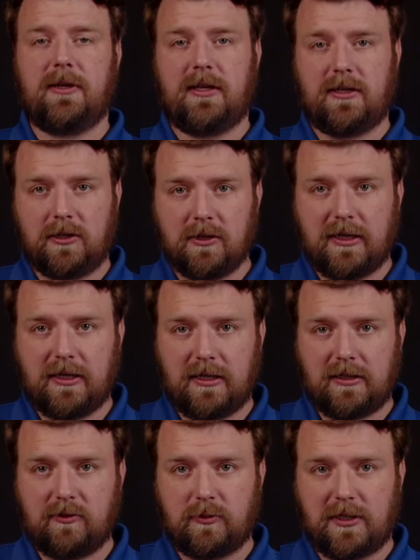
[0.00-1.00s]
in your
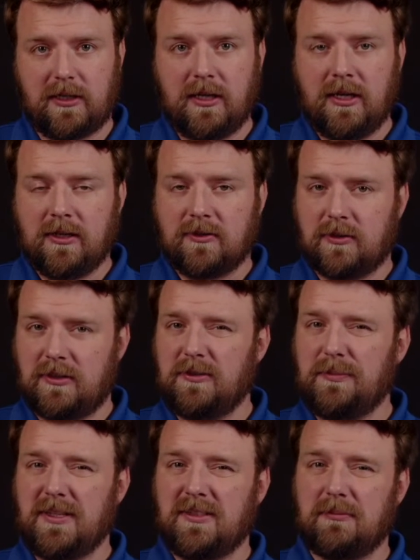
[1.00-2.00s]
editing suite. So this
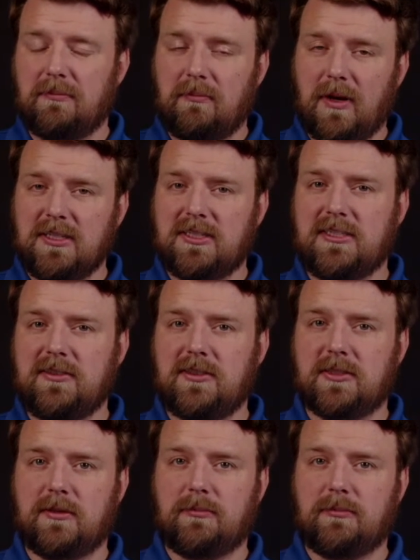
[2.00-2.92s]
makes it much easier in